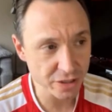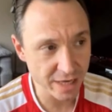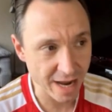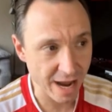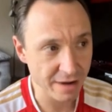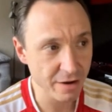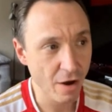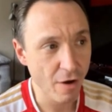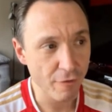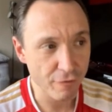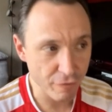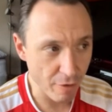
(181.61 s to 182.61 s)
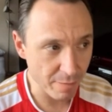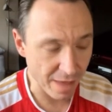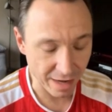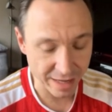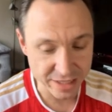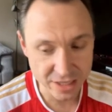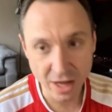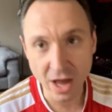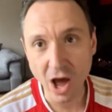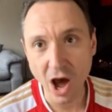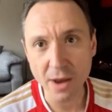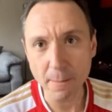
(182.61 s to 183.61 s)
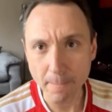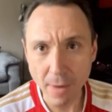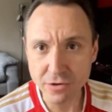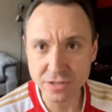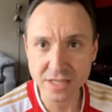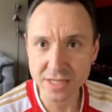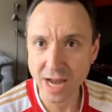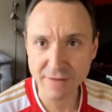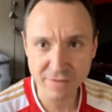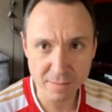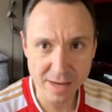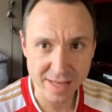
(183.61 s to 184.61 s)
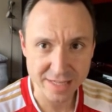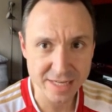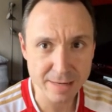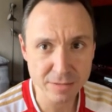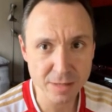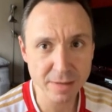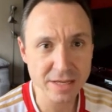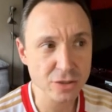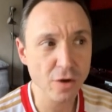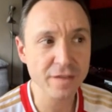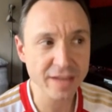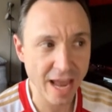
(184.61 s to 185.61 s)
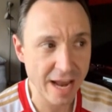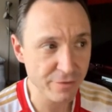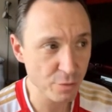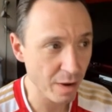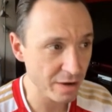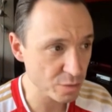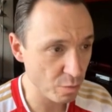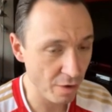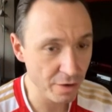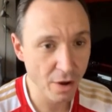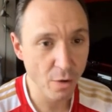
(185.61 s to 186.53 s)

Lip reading: you can from that list. And most of the time for me, that seems to be sort of the Cave Dwellers one.